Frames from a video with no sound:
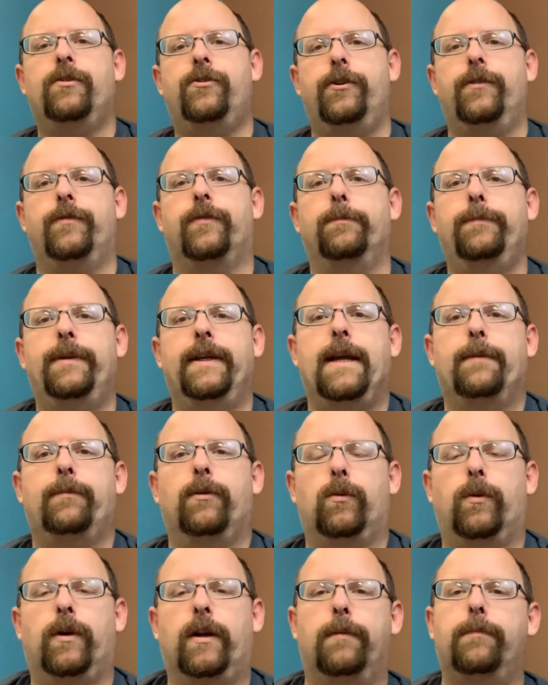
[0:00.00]
you from being able
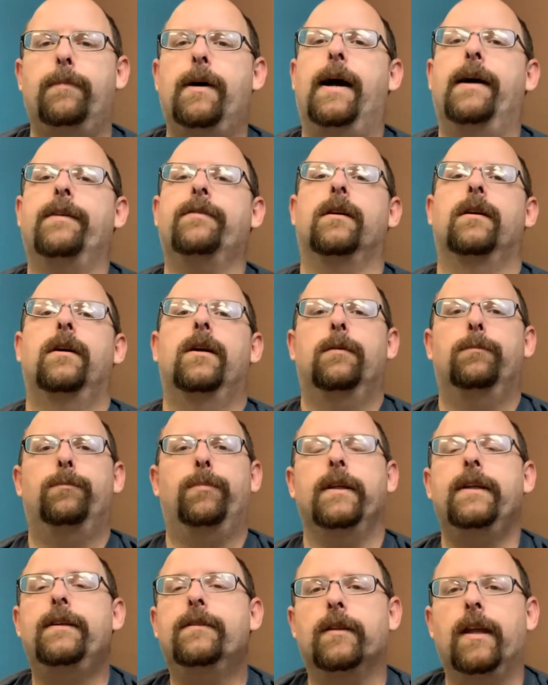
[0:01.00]
to wear a mask,
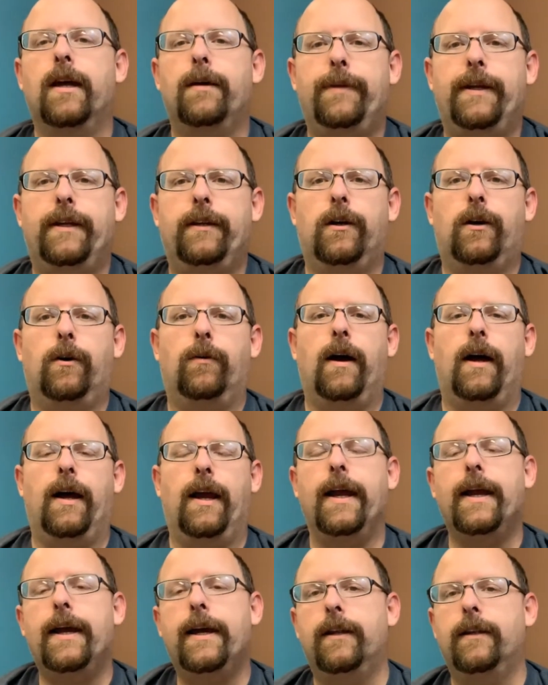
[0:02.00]
please let me know
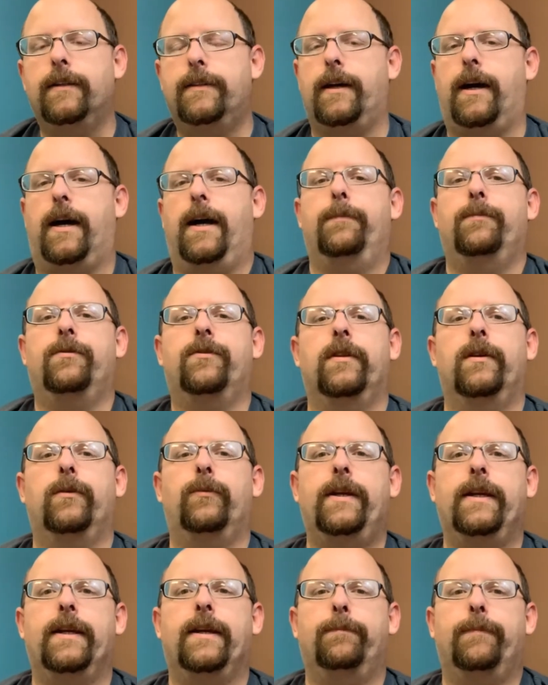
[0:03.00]
ahead of time so that
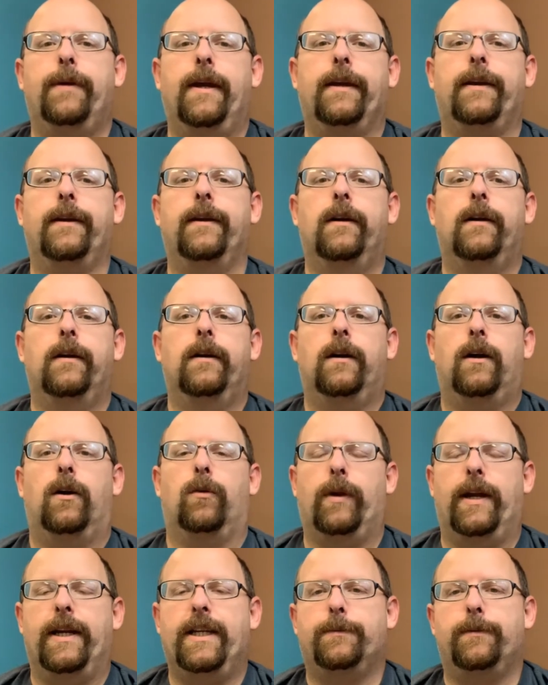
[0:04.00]
we can make
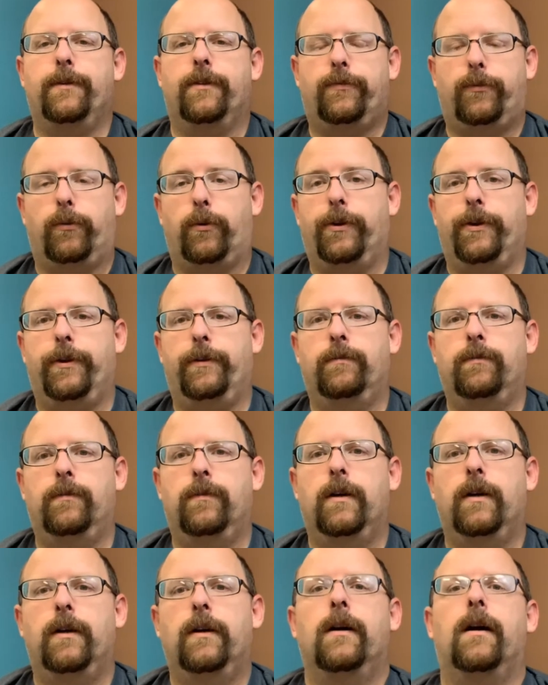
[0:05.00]
arrangements for you.
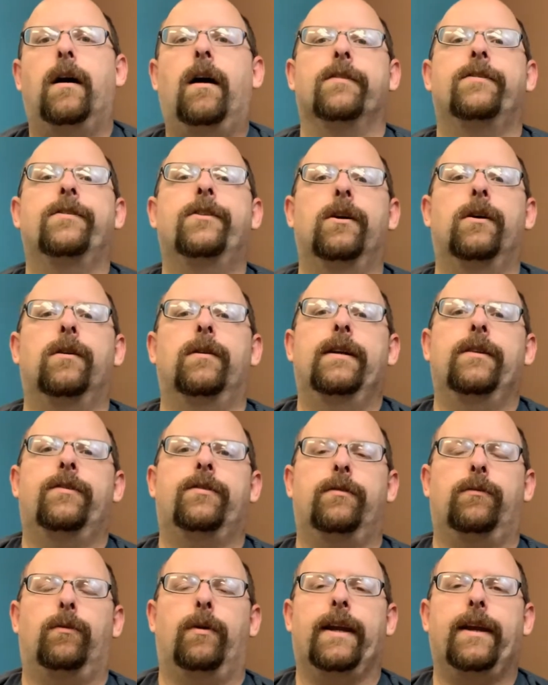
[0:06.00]
Also,
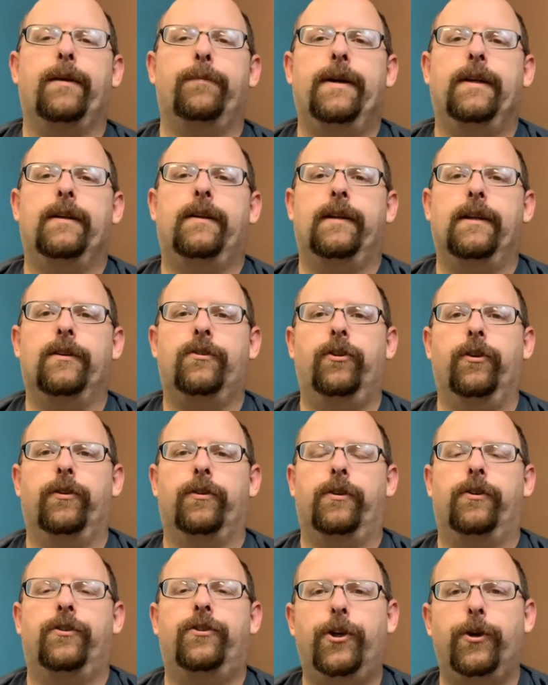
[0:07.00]
it's recommended that
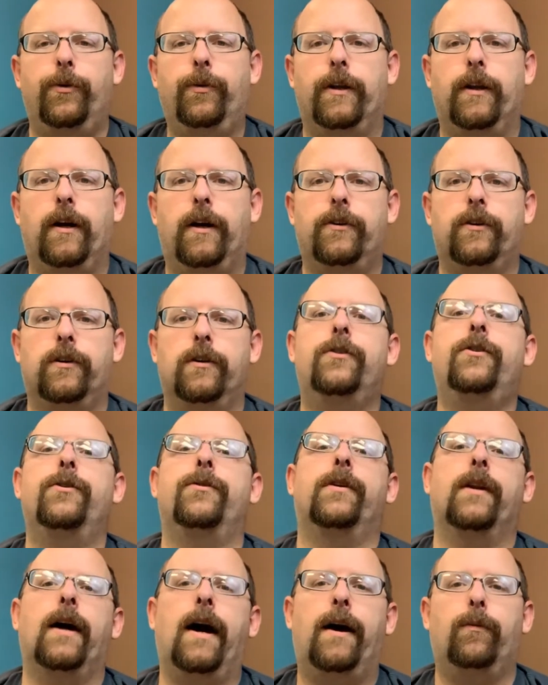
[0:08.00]
children 2 and under do
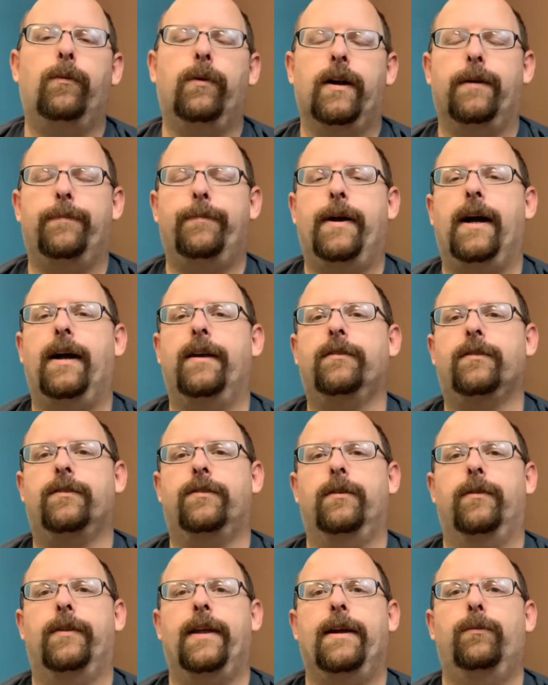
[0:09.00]
not wear a mask,
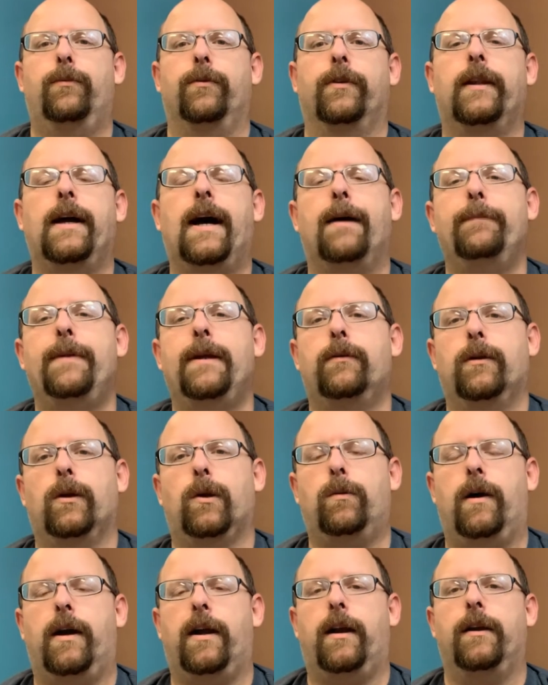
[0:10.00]
so they will not be
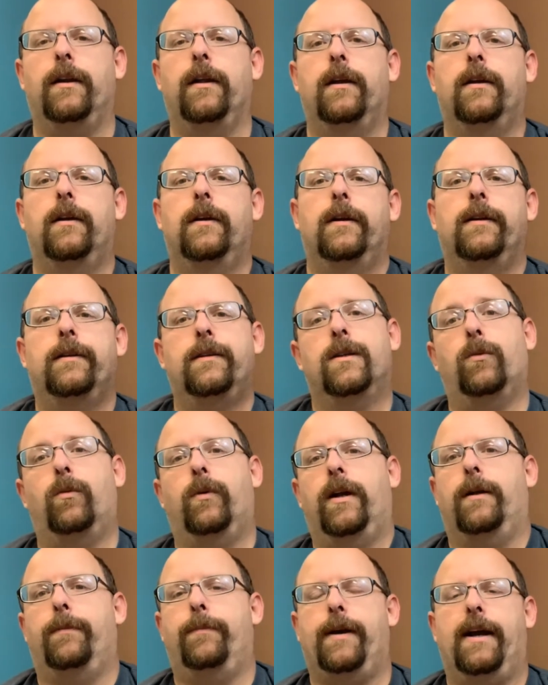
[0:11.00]
required to
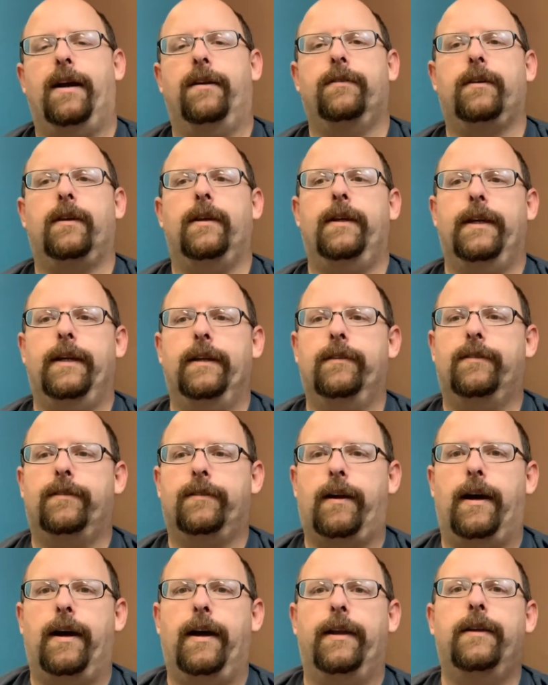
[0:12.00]
wear a mask
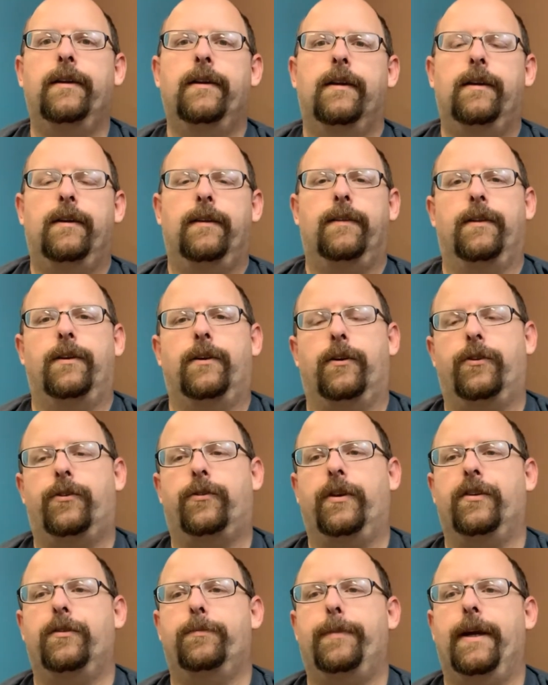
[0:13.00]
inside the
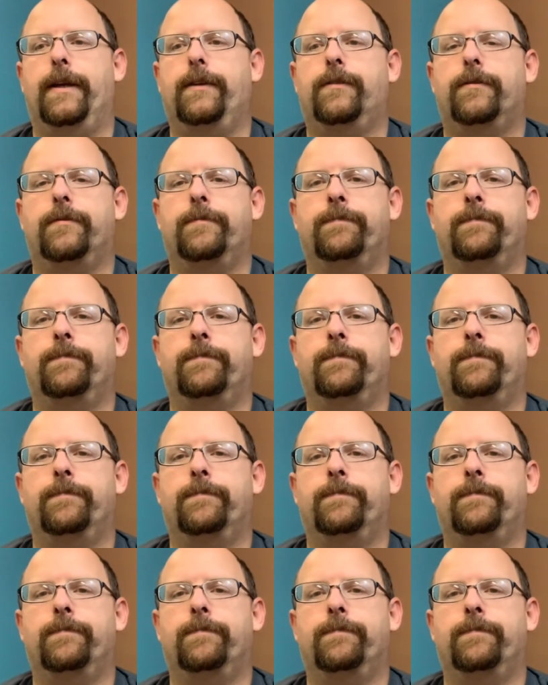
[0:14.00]
nursery space.